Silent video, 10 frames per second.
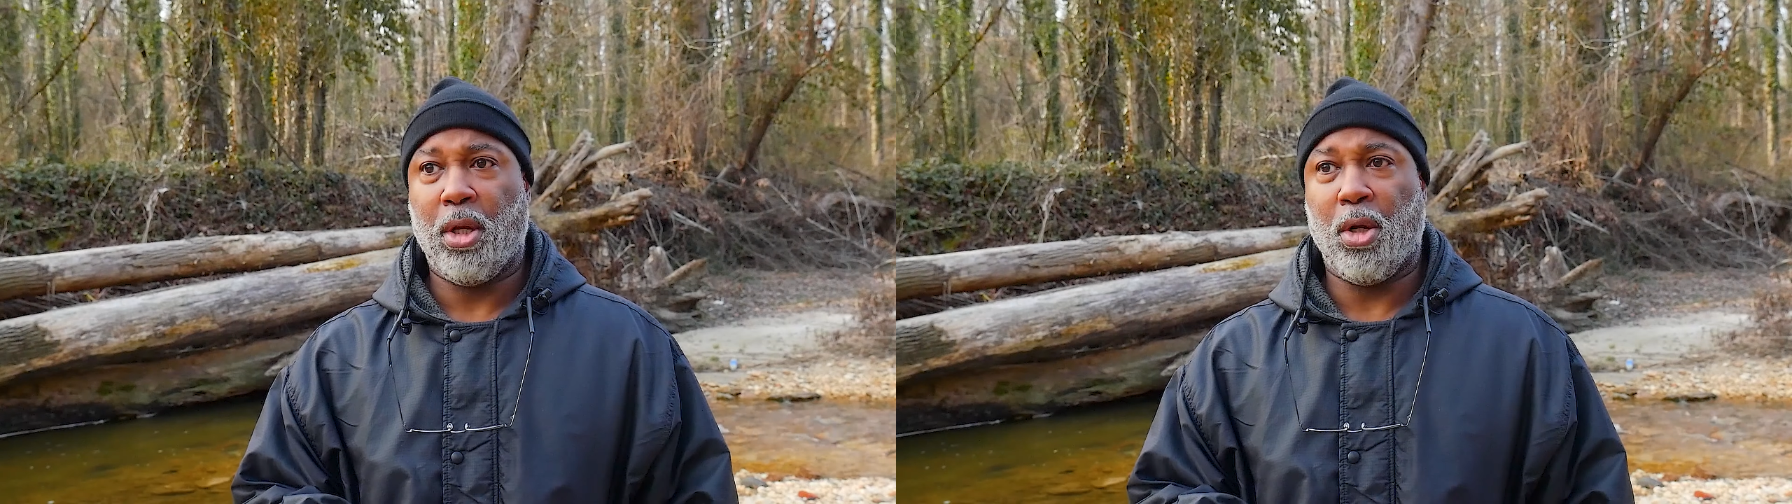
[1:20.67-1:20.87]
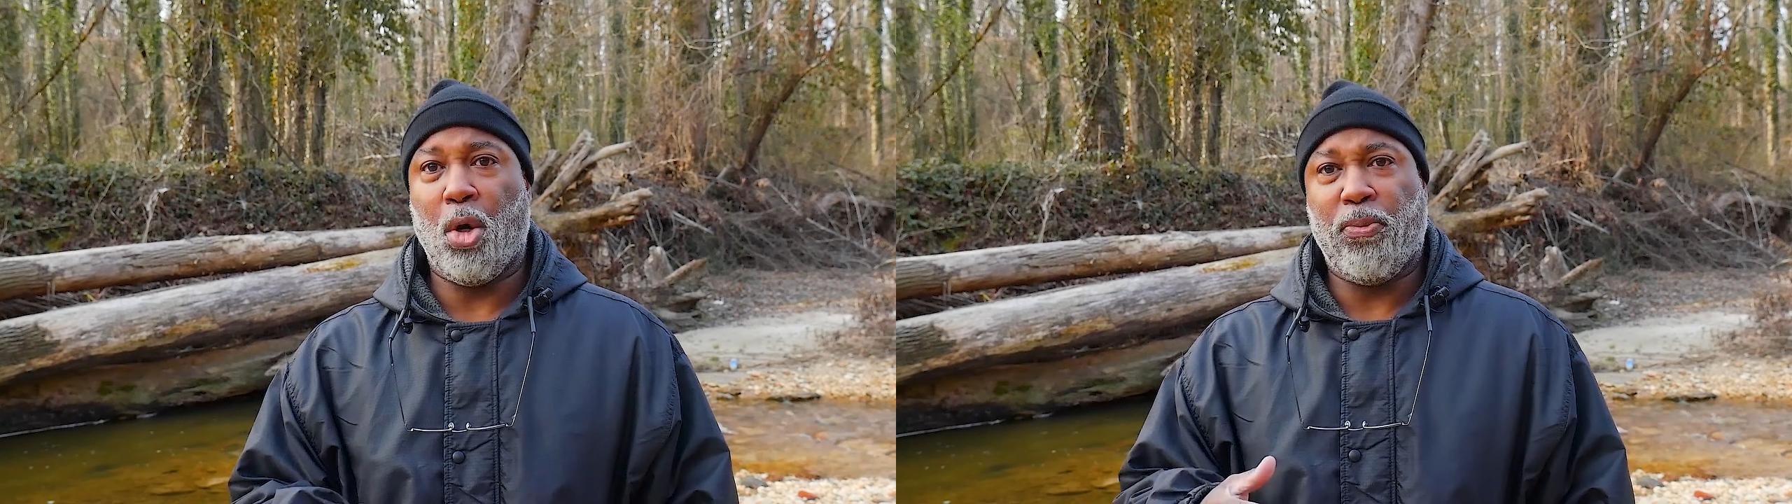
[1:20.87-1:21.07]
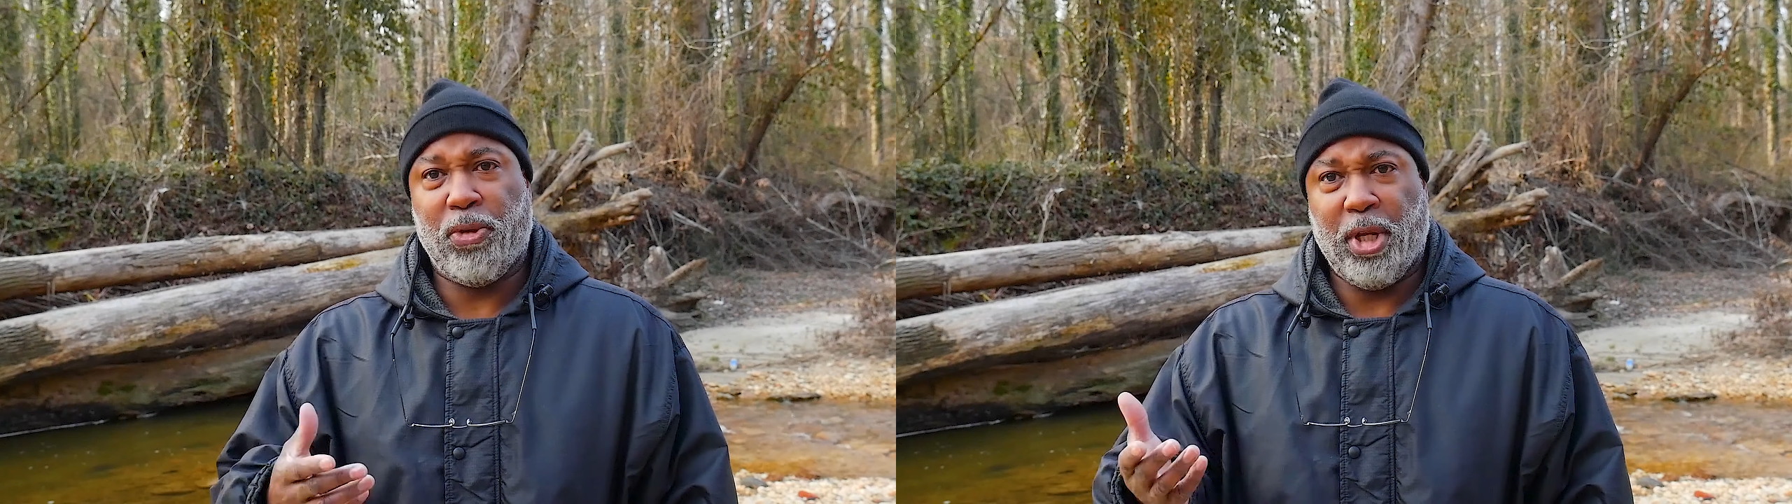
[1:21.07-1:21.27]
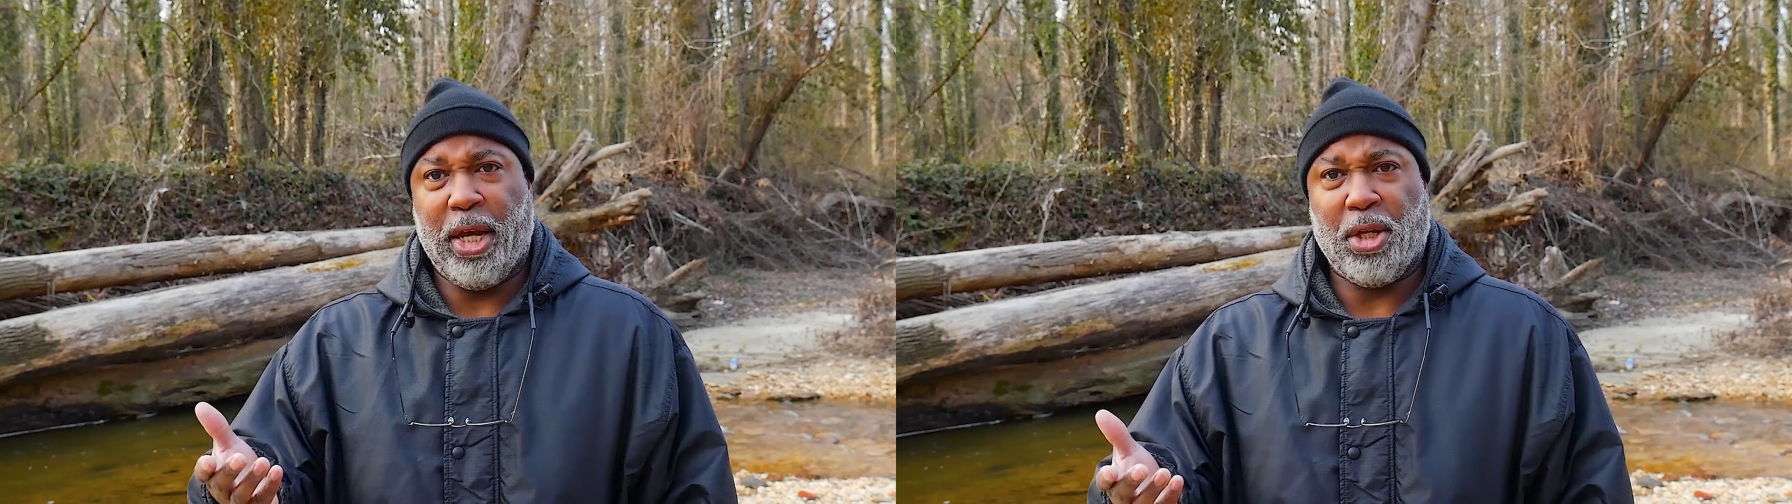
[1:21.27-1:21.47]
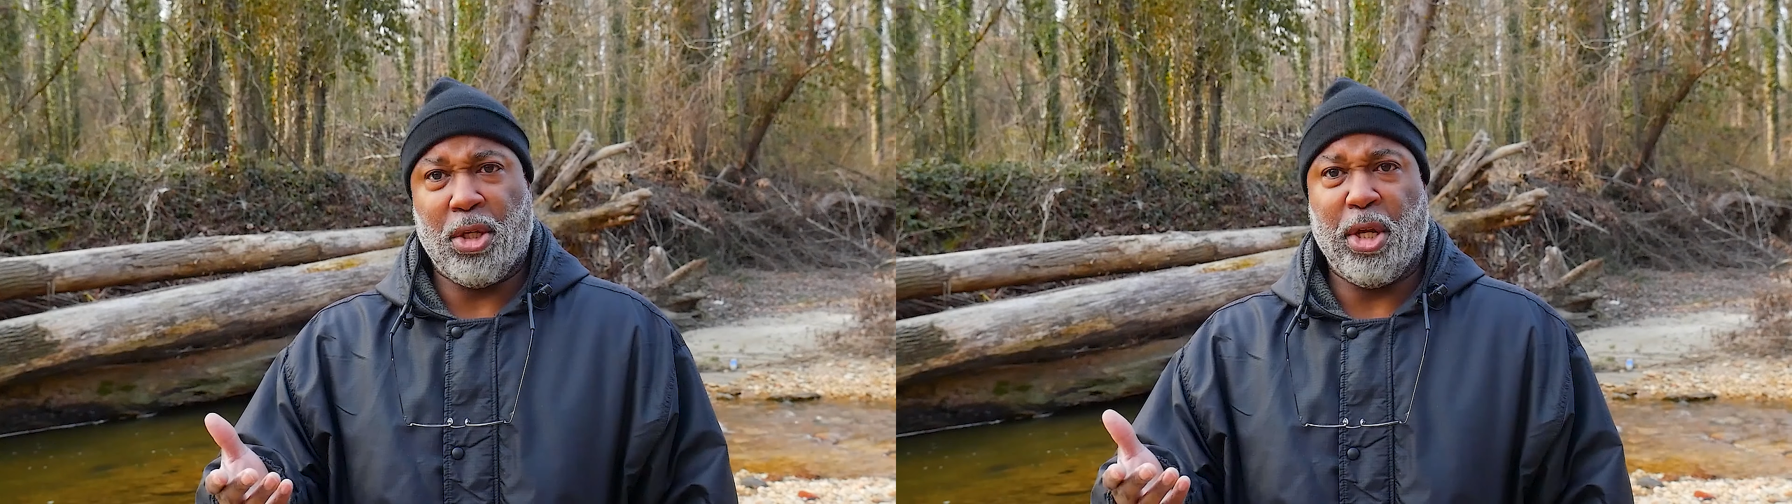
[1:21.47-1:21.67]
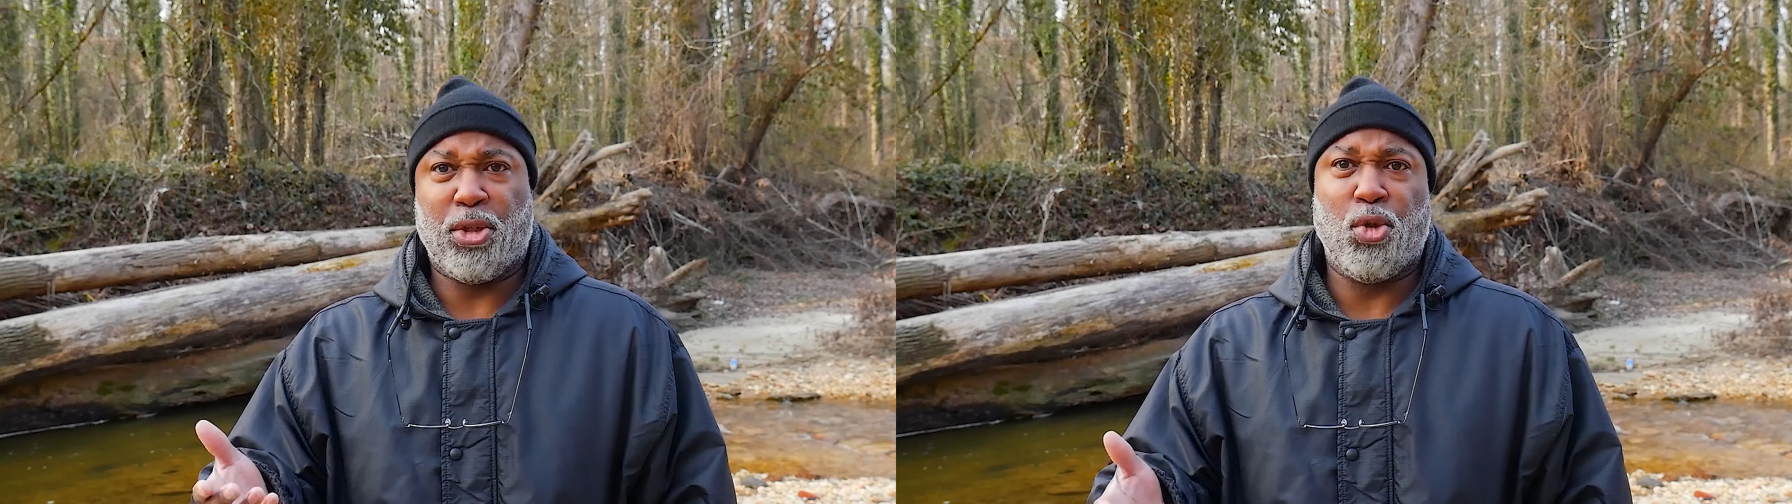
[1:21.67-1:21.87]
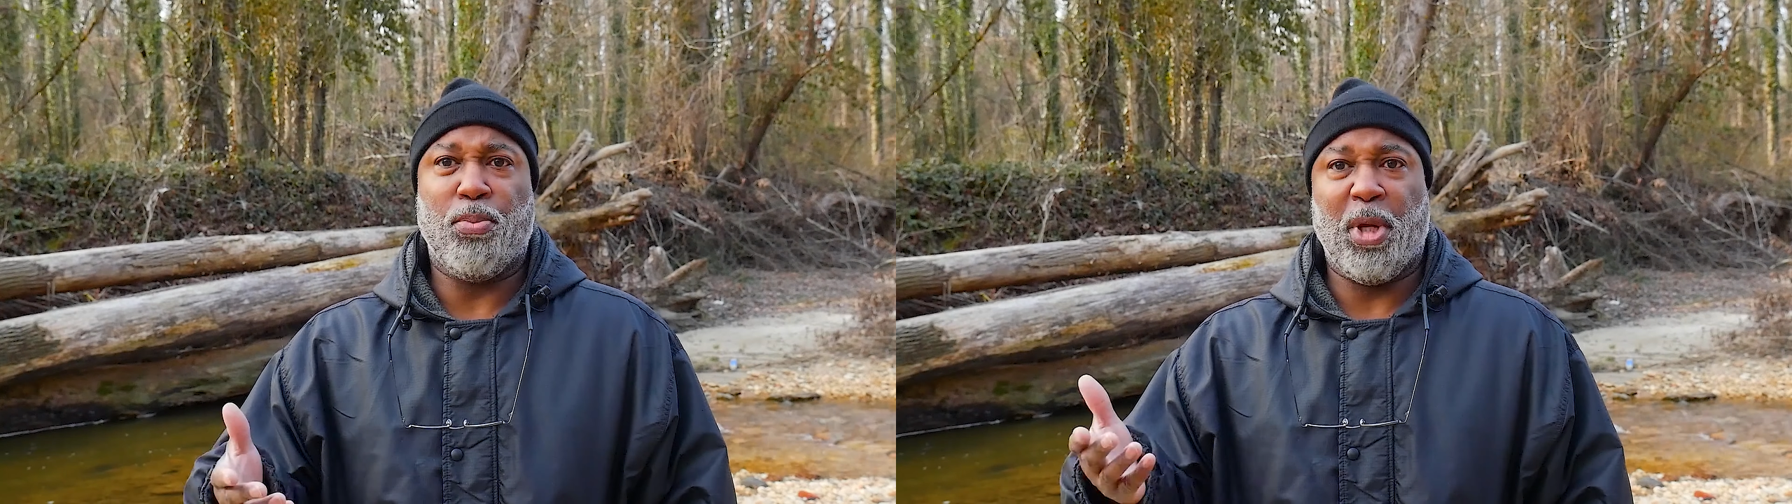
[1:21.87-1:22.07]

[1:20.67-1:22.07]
and hopefully I can get 2,